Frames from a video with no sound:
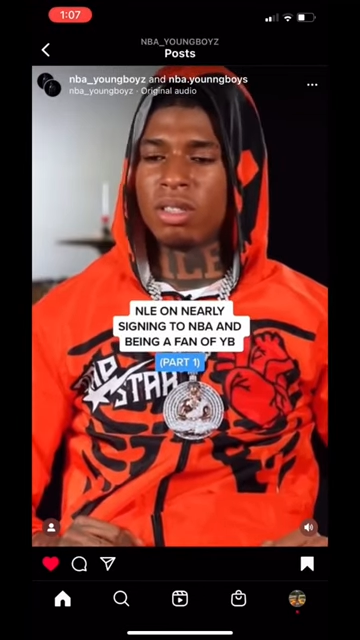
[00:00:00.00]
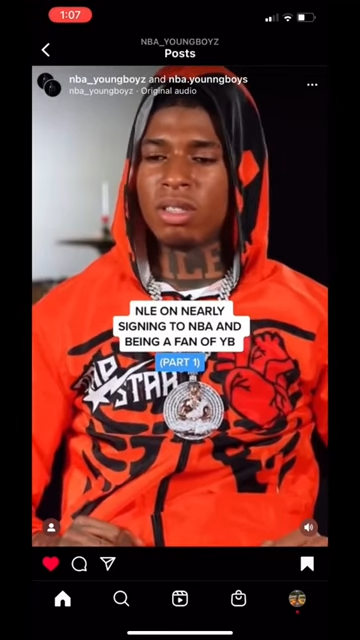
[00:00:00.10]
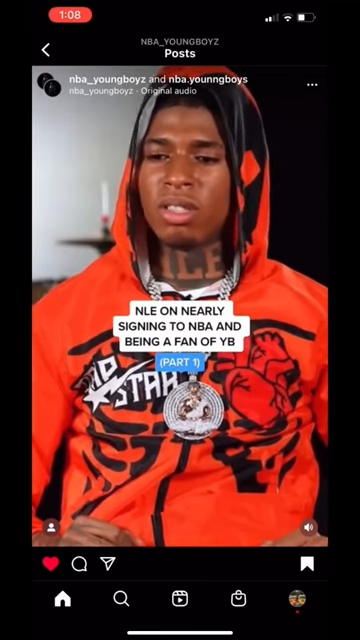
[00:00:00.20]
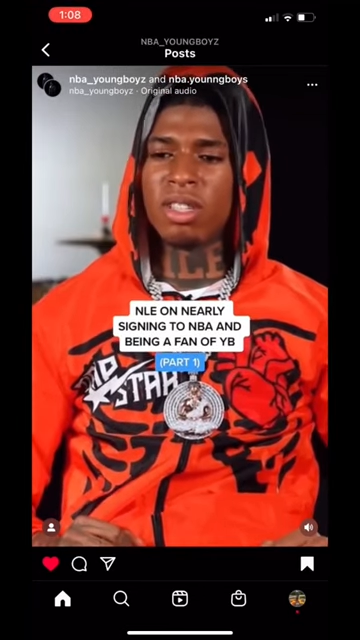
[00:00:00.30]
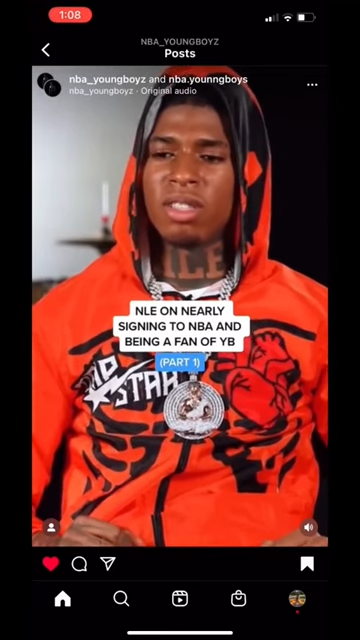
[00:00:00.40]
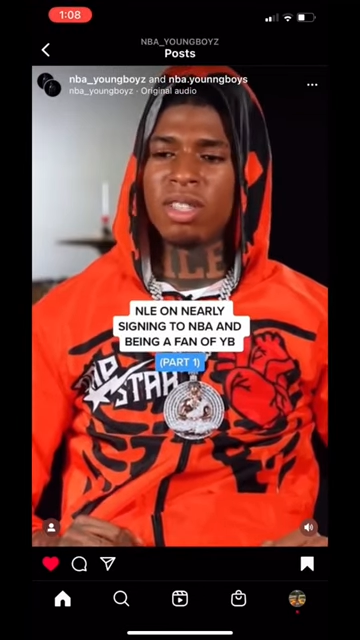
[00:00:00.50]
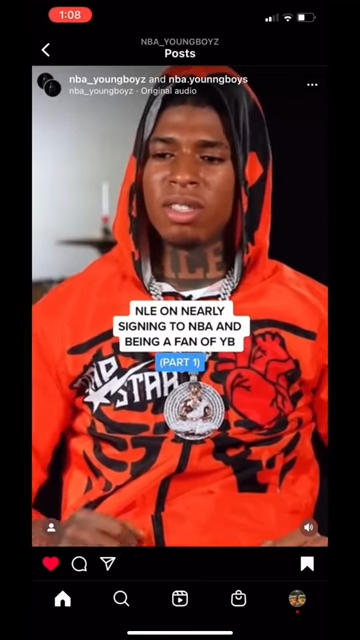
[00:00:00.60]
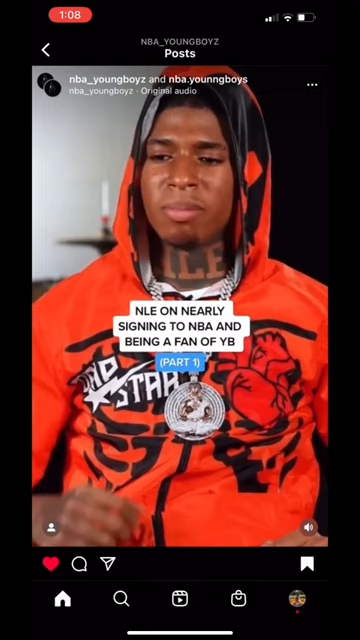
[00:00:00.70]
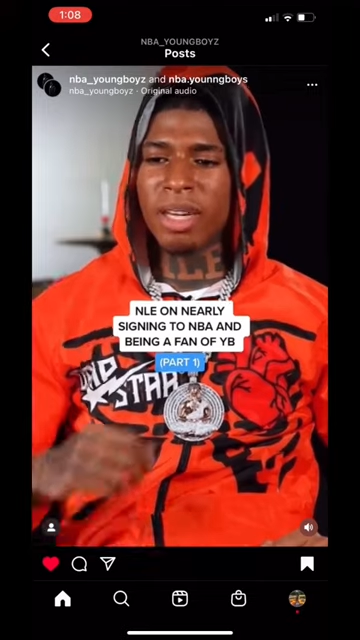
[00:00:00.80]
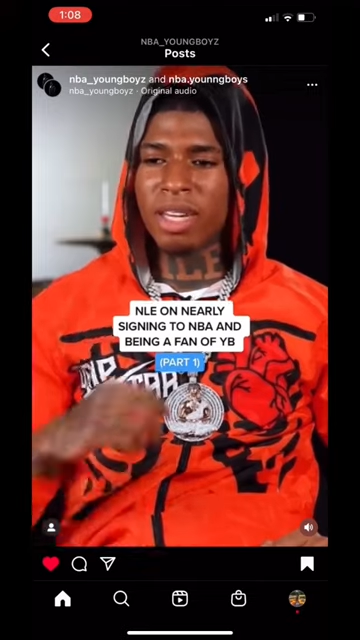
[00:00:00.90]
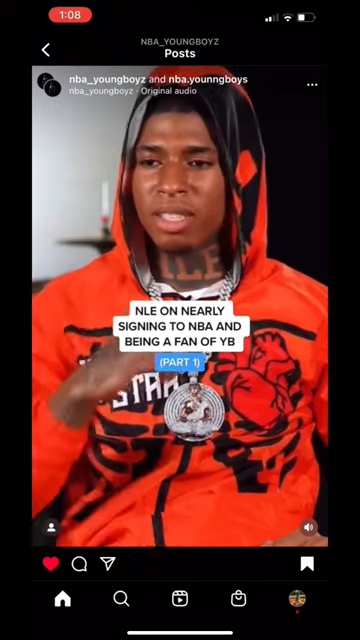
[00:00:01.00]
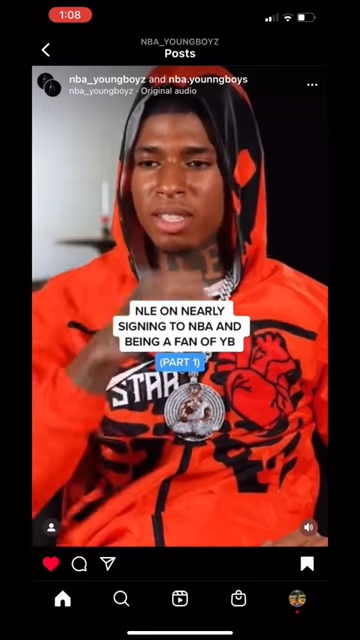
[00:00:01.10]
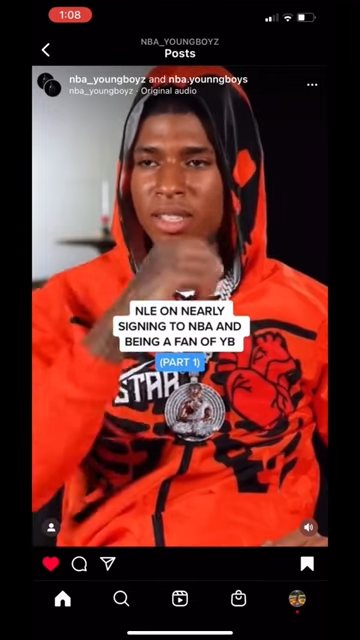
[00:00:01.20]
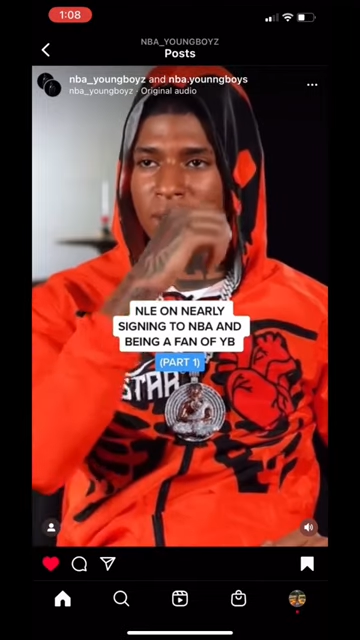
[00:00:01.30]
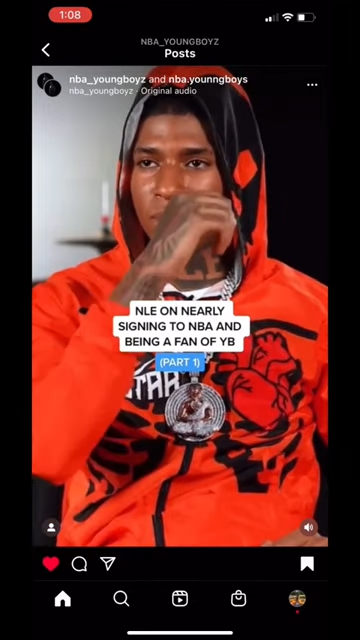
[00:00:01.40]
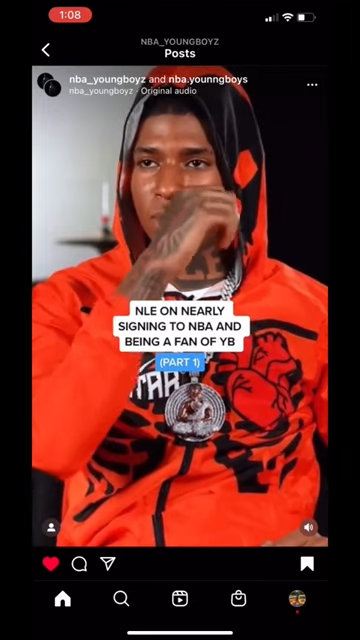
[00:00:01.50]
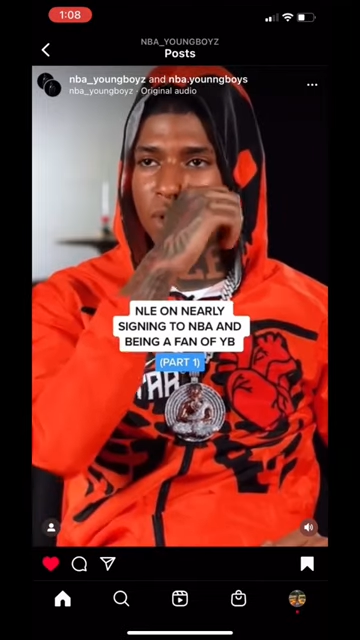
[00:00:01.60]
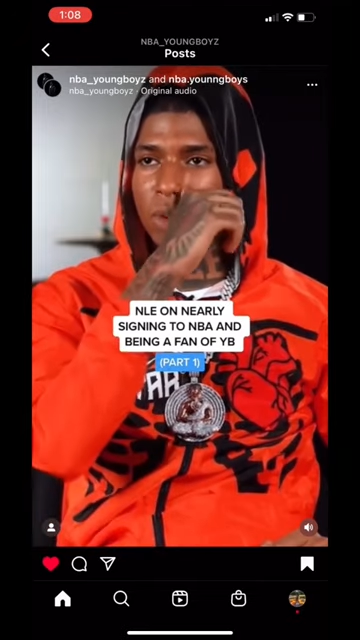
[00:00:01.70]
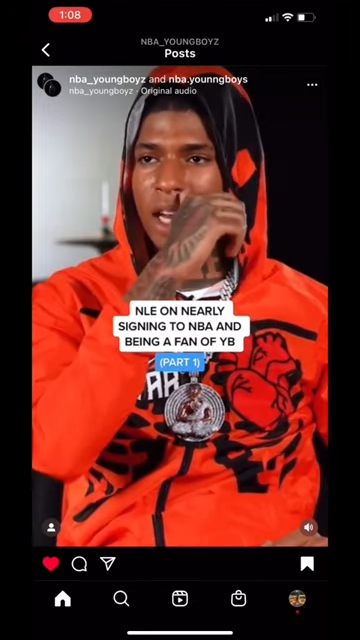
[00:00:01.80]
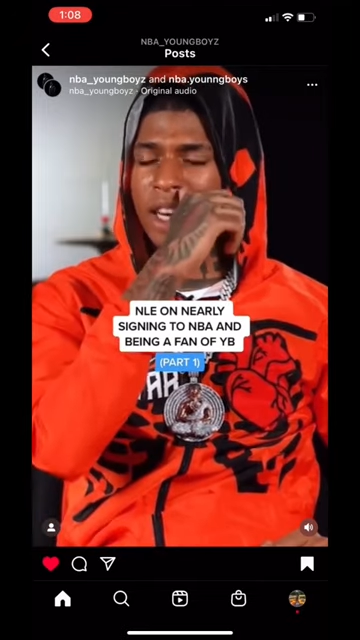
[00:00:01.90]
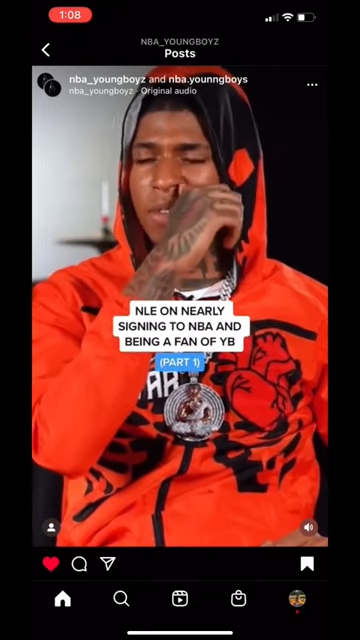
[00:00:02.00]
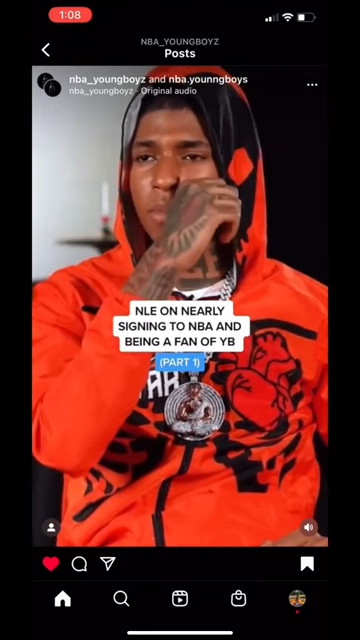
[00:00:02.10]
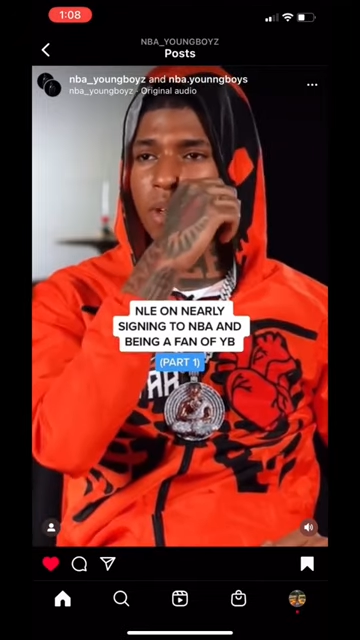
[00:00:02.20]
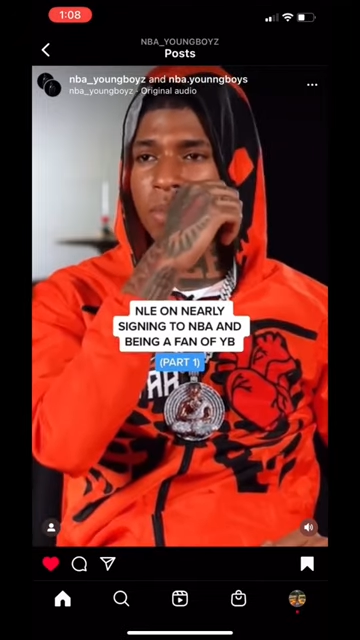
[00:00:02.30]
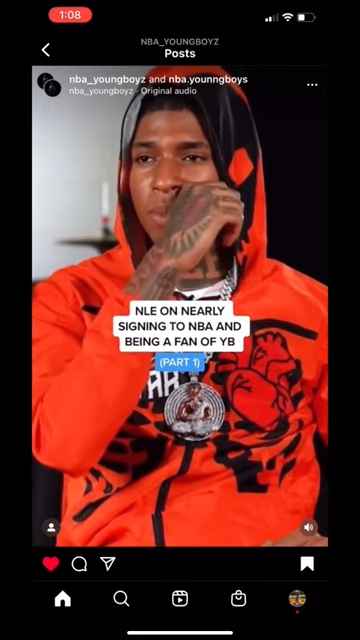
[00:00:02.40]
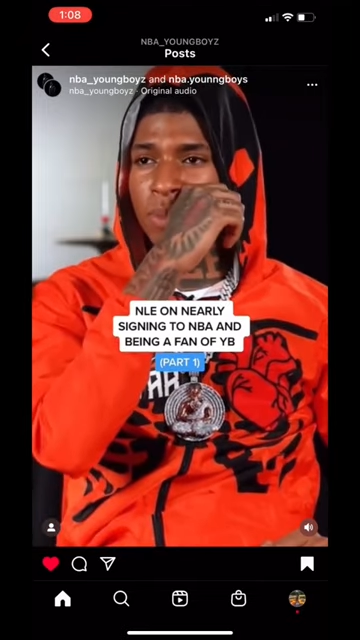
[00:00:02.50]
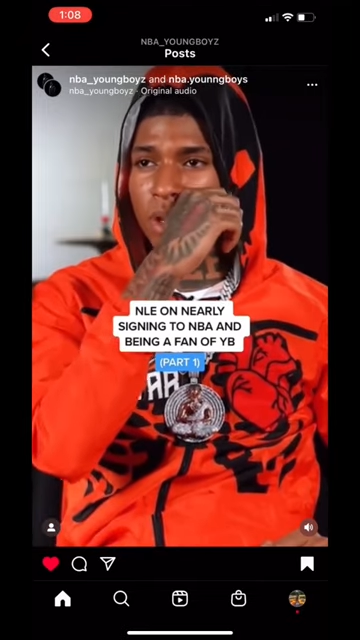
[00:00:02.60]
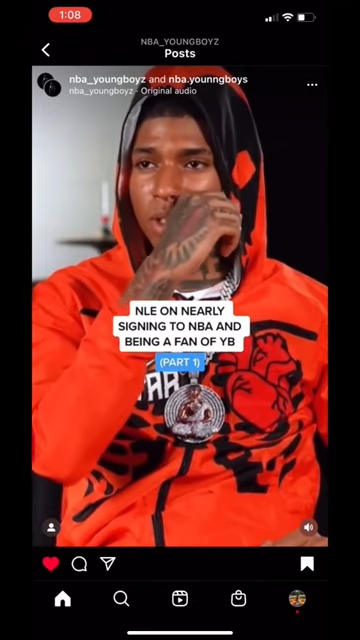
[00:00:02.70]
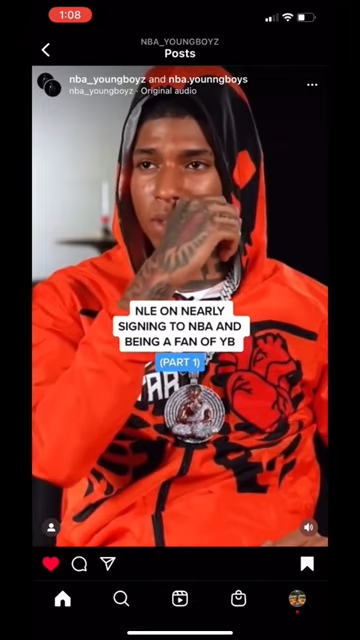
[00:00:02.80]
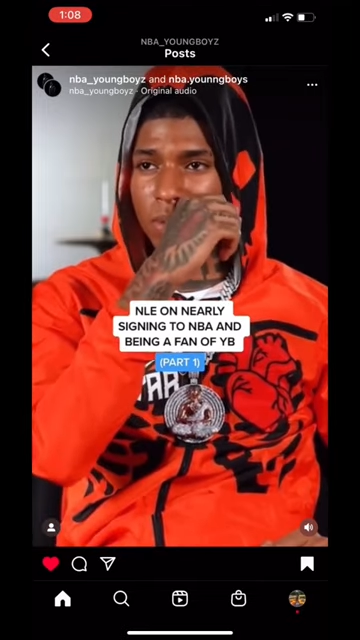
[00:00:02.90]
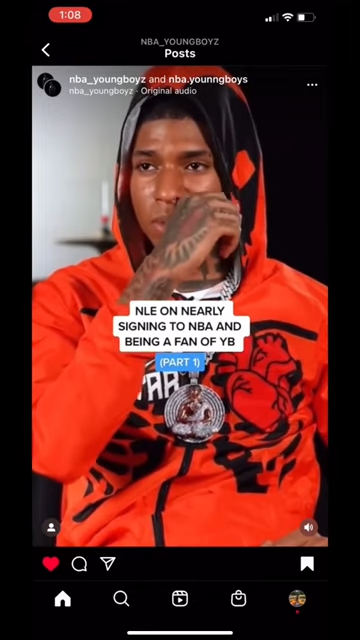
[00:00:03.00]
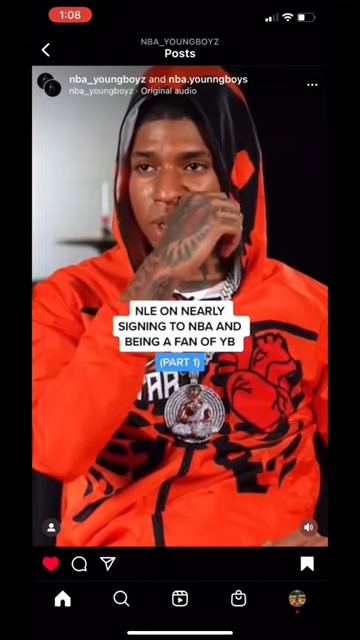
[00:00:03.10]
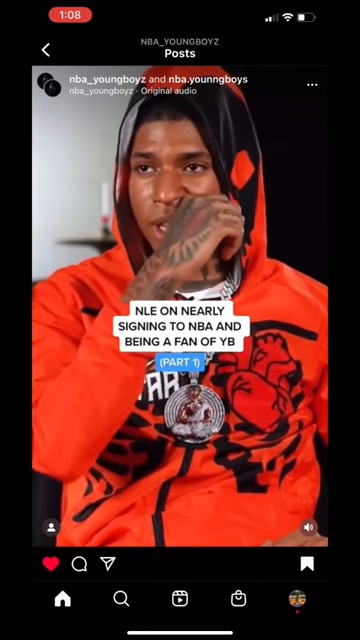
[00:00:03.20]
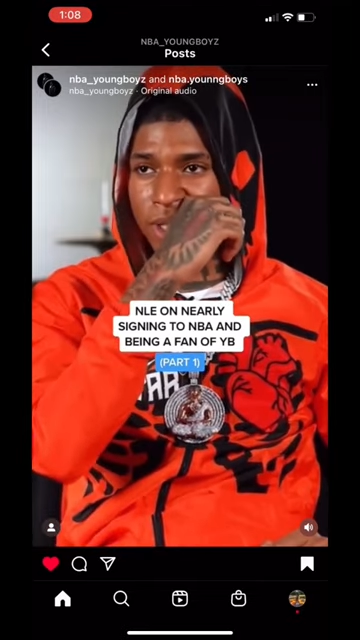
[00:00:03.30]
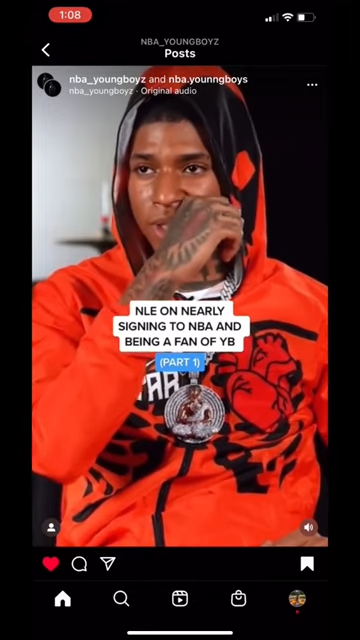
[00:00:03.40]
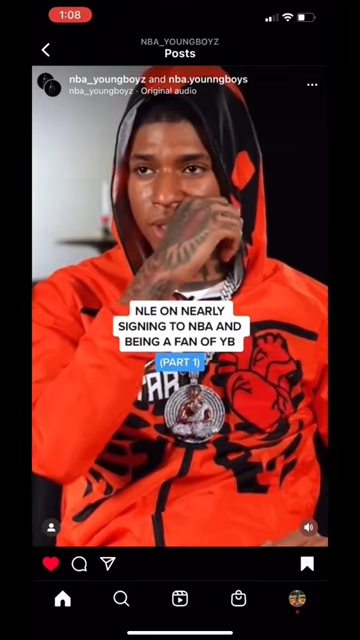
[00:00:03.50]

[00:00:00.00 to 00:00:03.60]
Nothing major to the point where I never met him in person or whatnot.